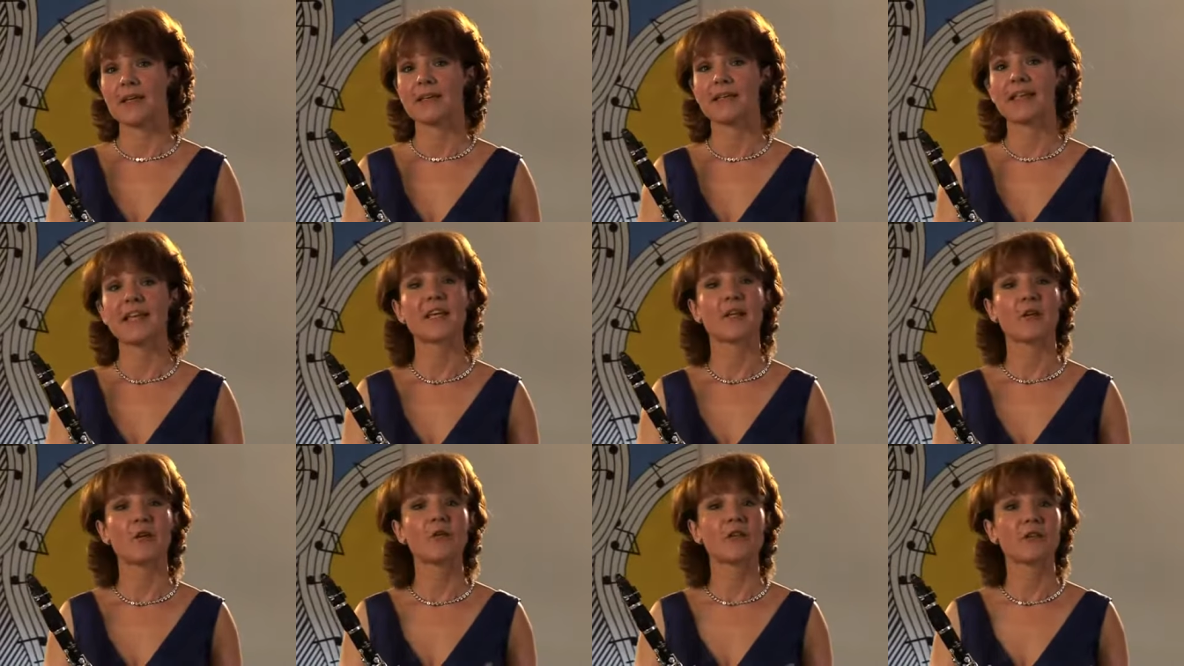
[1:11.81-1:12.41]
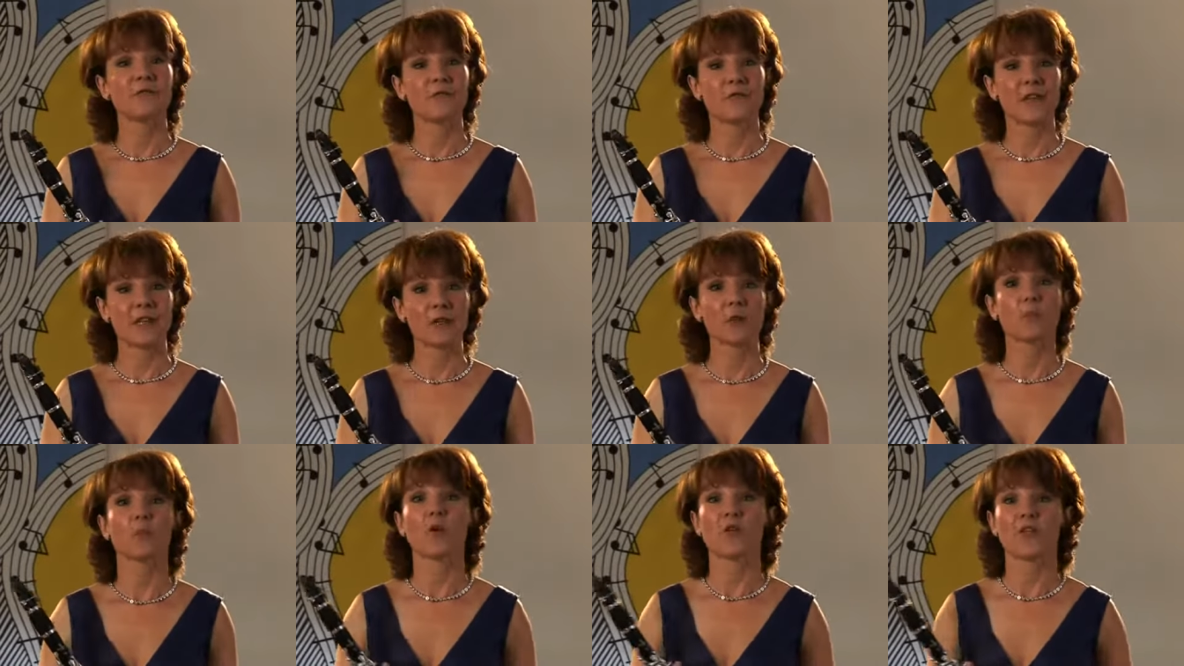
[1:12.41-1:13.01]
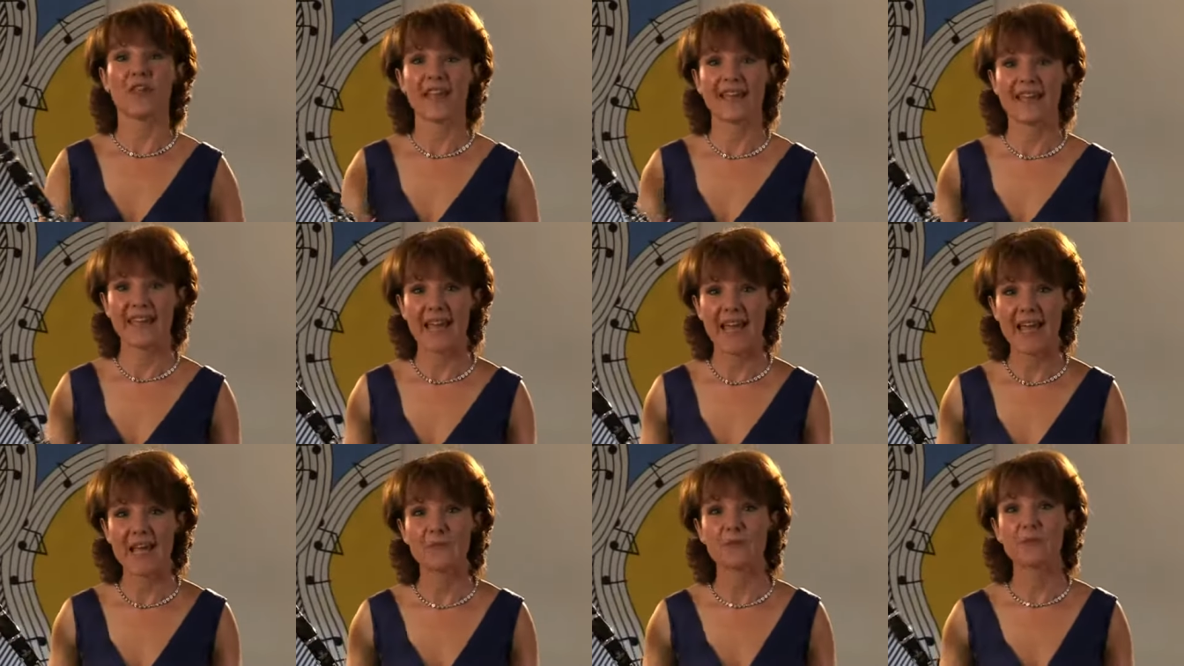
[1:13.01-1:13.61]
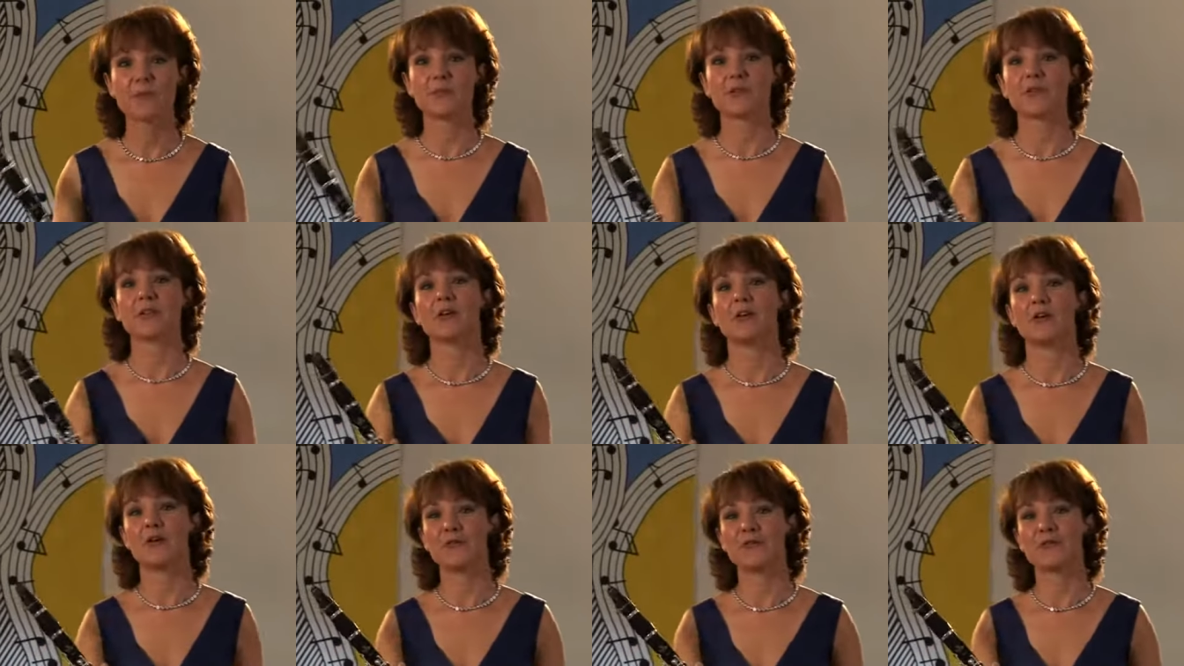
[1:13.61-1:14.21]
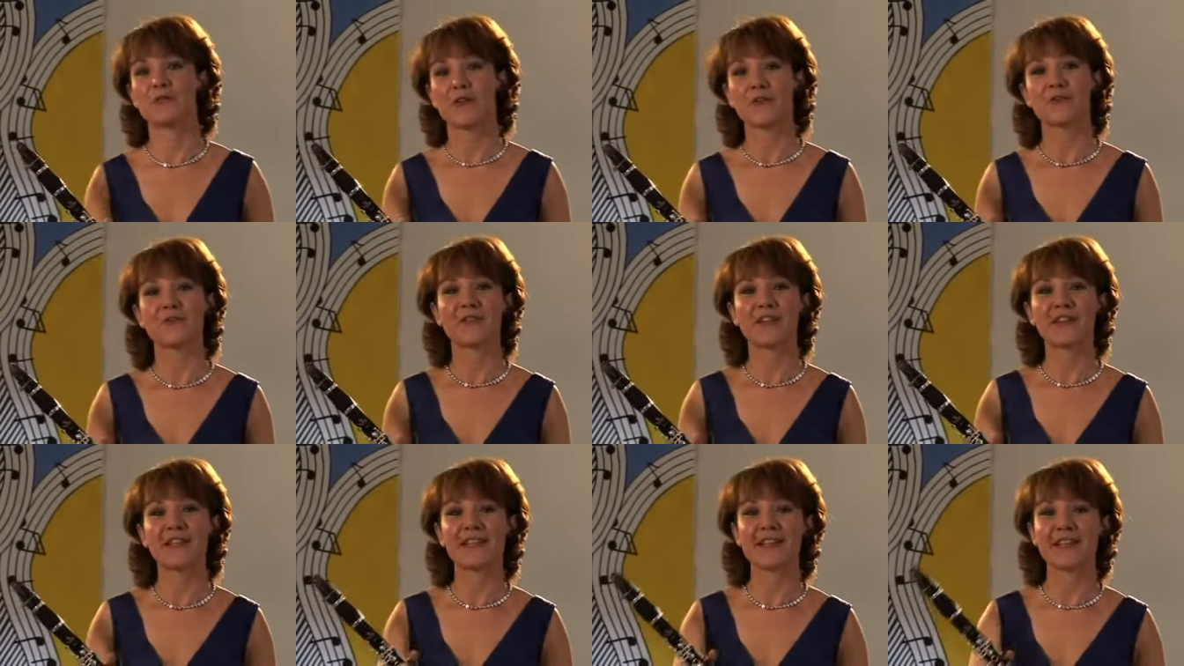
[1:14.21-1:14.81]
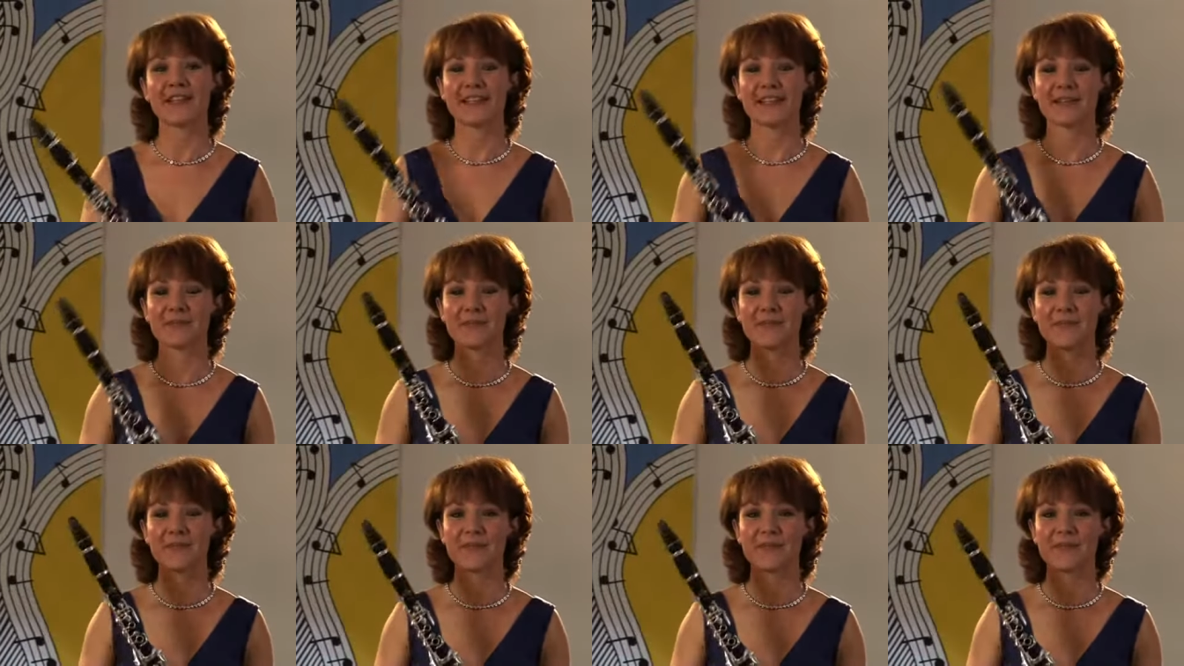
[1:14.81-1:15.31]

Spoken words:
they can only feel what they're capable of feeling.